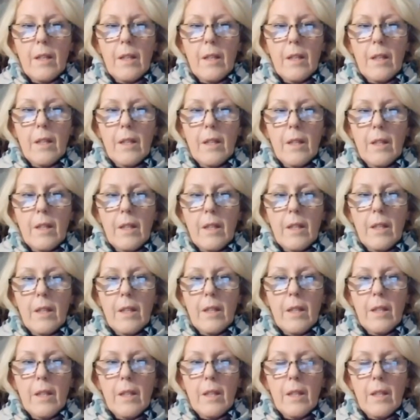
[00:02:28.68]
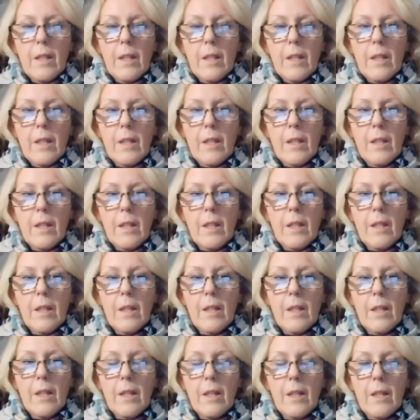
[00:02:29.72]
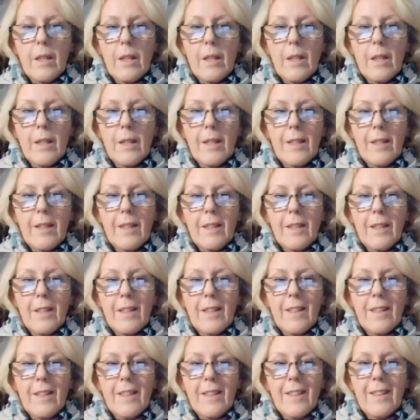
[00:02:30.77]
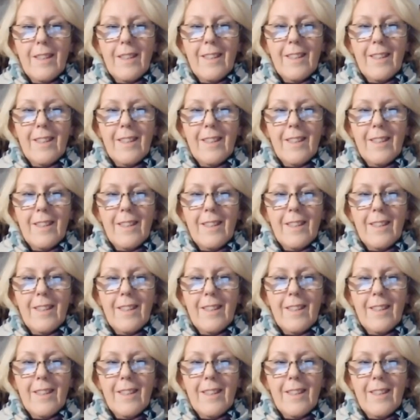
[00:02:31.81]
The person shown says nothing.